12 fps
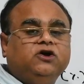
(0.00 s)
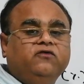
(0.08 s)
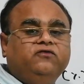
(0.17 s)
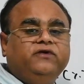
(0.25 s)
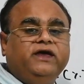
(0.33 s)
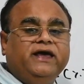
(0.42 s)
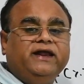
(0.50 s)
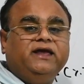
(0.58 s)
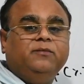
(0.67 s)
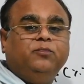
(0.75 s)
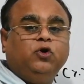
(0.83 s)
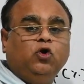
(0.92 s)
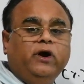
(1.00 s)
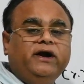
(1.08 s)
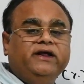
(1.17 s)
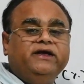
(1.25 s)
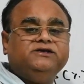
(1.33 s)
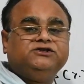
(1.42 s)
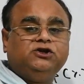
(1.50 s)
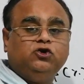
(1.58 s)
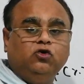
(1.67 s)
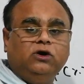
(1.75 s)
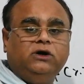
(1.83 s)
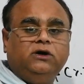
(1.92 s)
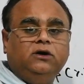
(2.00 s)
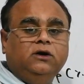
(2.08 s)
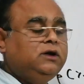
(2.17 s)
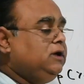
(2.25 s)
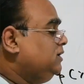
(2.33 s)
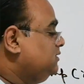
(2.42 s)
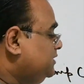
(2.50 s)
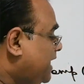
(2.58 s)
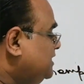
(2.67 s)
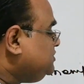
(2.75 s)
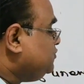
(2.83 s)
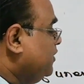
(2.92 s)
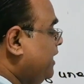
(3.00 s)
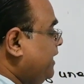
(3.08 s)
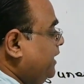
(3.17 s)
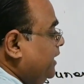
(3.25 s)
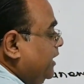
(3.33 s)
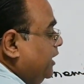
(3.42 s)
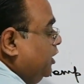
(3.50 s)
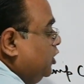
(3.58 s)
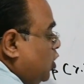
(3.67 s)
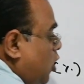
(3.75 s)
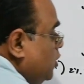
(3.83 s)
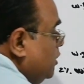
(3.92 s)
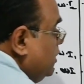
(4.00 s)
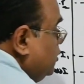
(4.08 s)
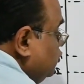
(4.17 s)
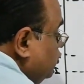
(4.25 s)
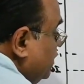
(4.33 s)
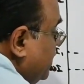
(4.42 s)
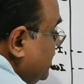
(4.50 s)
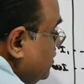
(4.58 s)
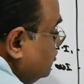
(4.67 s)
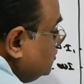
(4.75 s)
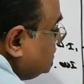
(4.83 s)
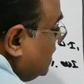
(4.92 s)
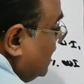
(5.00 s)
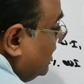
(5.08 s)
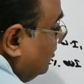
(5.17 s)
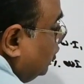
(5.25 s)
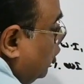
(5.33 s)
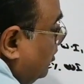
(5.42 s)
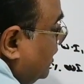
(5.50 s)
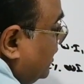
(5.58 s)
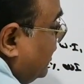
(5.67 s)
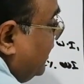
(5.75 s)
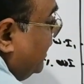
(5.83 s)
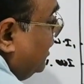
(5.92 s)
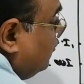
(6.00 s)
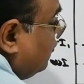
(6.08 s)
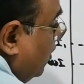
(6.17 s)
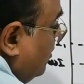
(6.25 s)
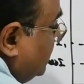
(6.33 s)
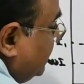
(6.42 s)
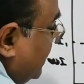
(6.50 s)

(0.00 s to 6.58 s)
of getting employed is lower. That's why, in order to reduce unemployment rate from